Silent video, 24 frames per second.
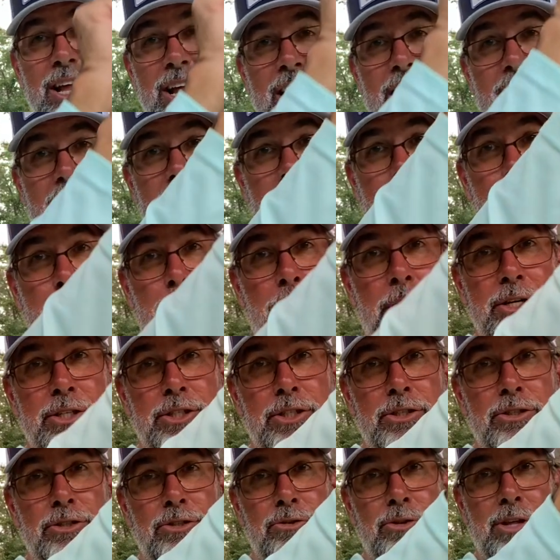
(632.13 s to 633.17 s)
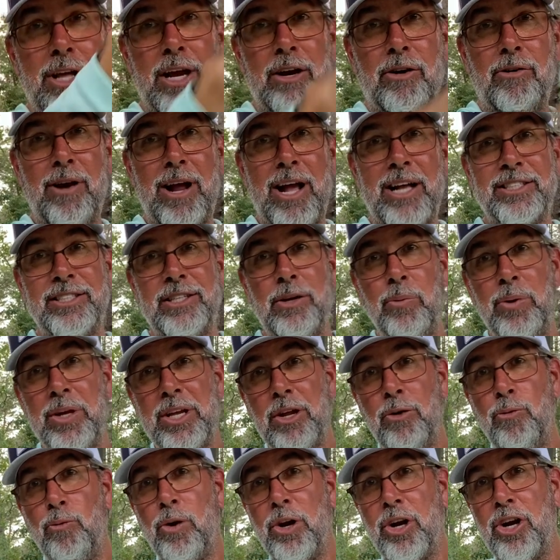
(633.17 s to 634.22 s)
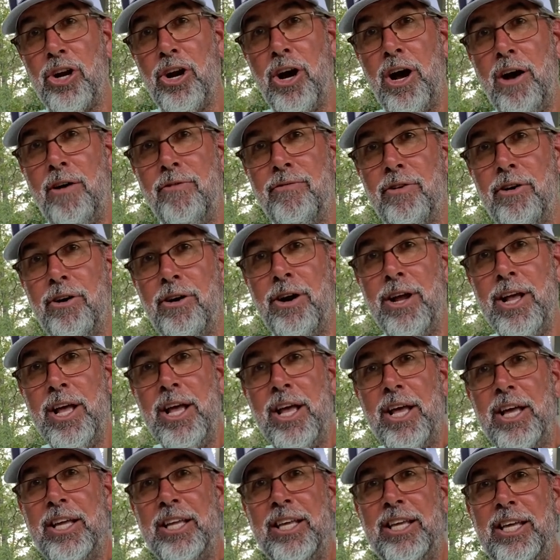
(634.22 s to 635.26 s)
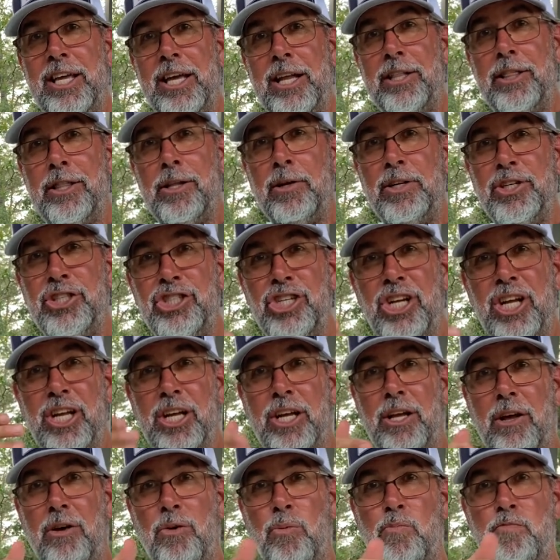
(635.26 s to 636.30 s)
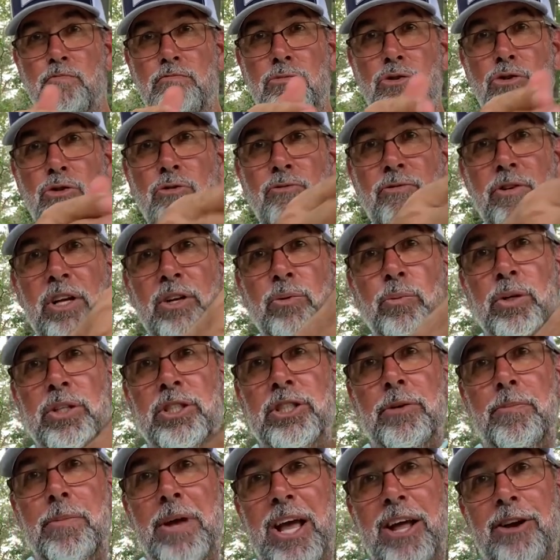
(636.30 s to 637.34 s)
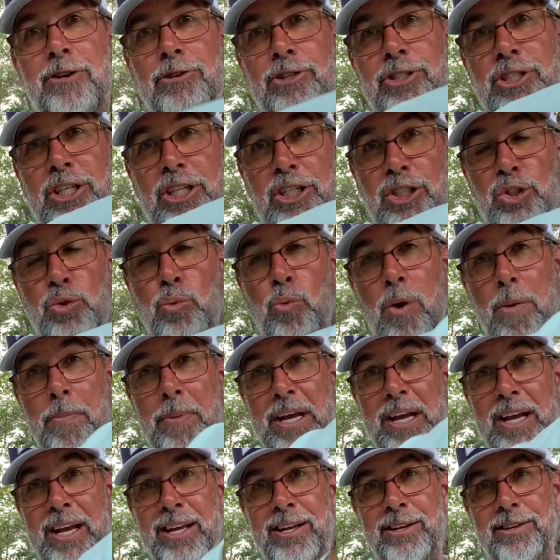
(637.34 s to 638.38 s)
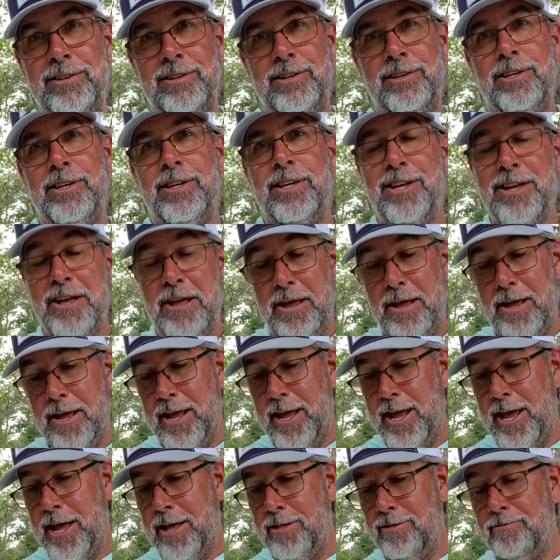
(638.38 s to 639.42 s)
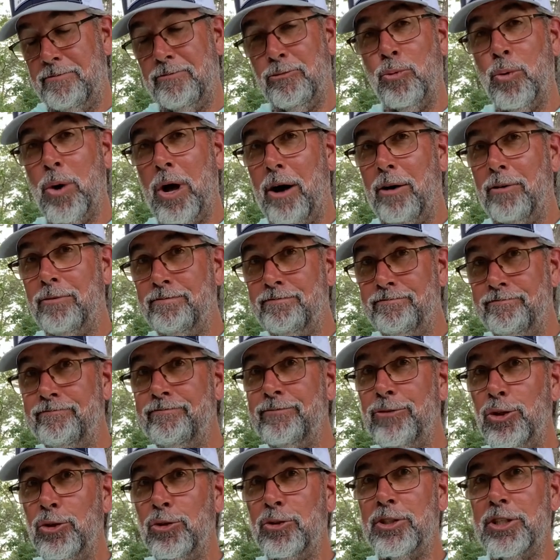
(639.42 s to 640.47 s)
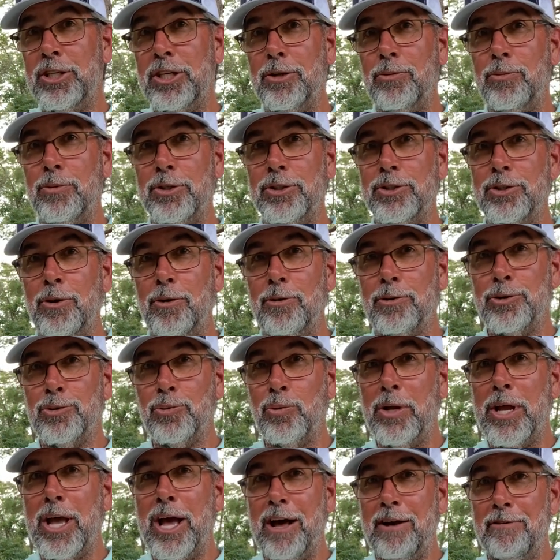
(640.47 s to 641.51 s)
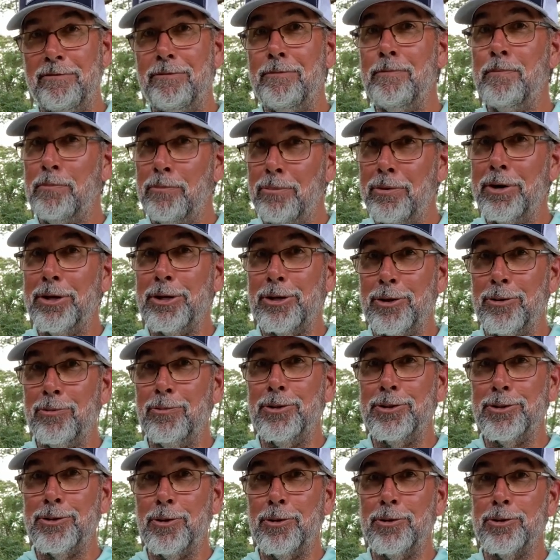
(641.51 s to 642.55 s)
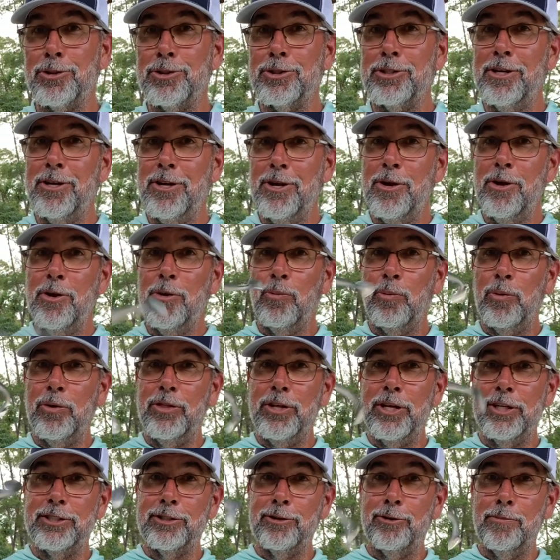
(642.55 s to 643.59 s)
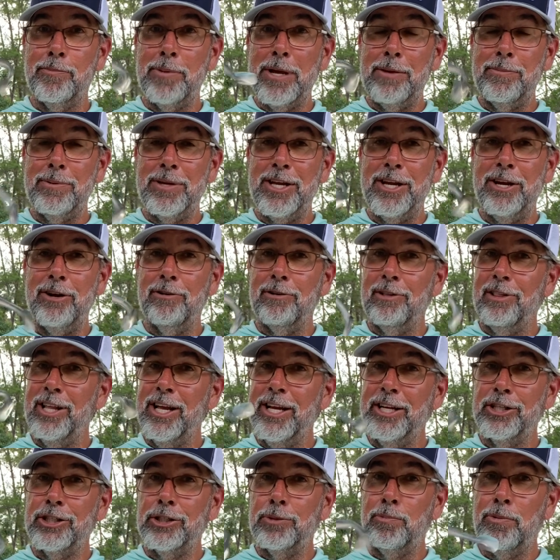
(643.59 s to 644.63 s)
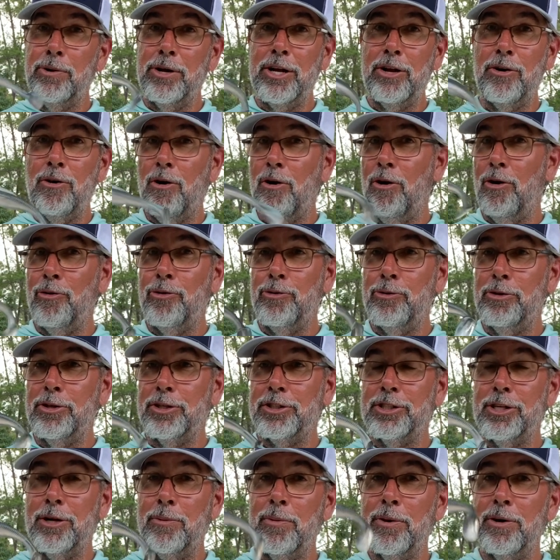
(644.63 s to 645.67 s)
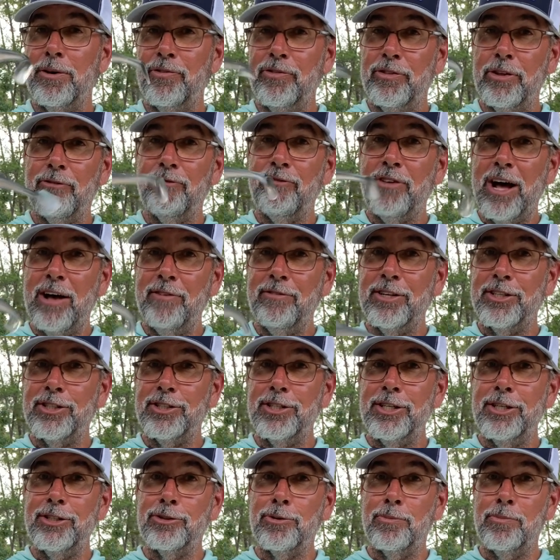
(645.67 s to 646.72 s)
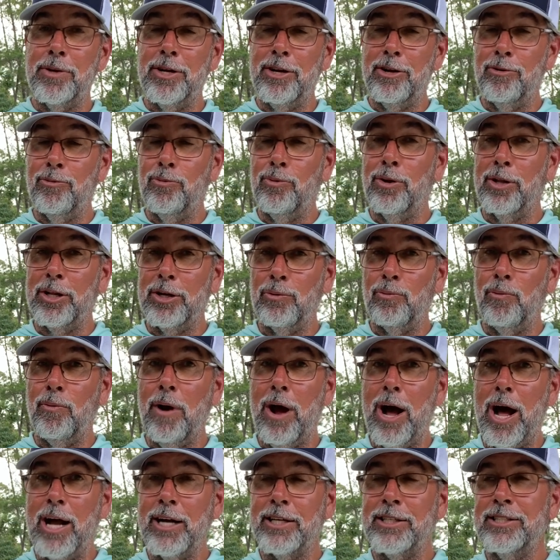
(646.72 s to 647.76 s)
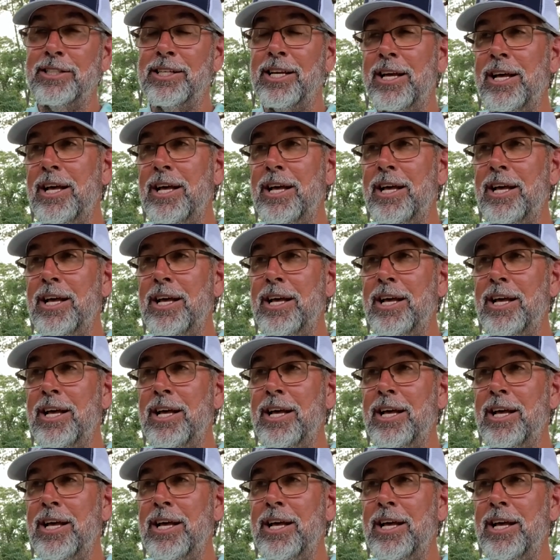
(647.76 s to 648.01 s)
and it punches through that grass, then we can recover, get the jig moving with some energy swimming. And well, you see the results. We have pretty good results with this little baby here. Late spring, all through the summer, the five inch diesel minnow really rocks.